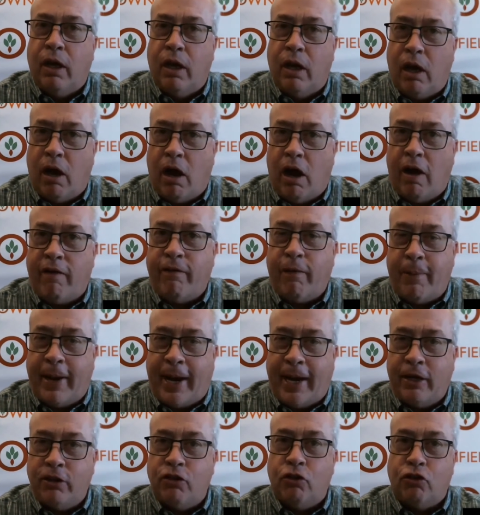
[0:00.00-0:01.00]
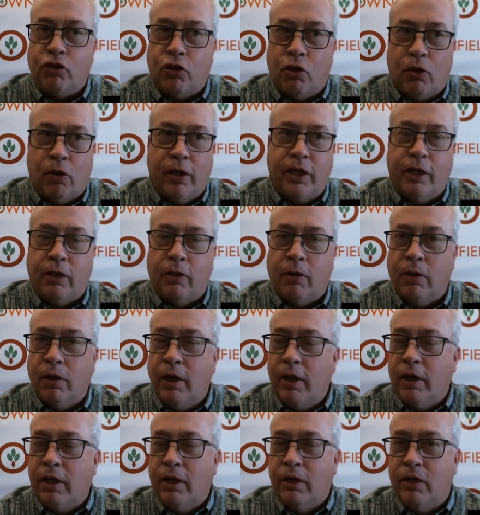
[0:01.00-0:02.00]
Uh, off of pastures earlier.
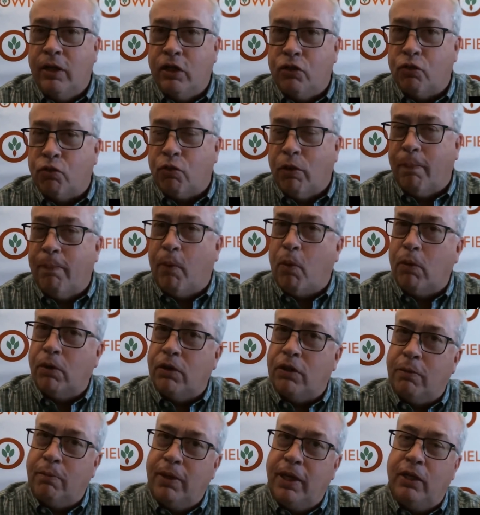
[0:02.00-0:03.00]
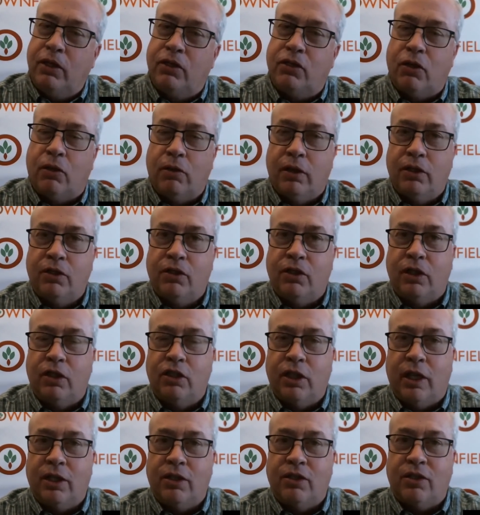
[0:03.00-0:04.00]
This report to me certainly
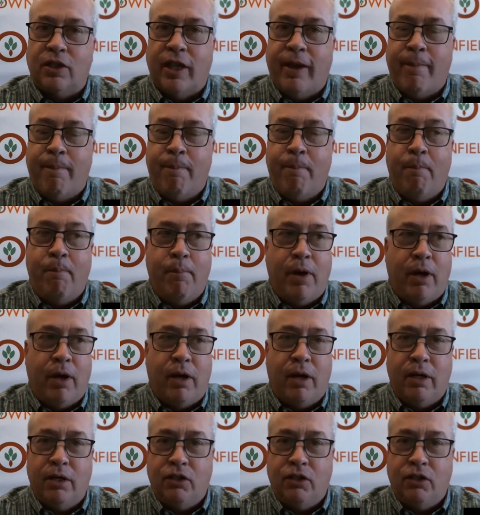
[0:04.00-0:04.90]
suggests that uh,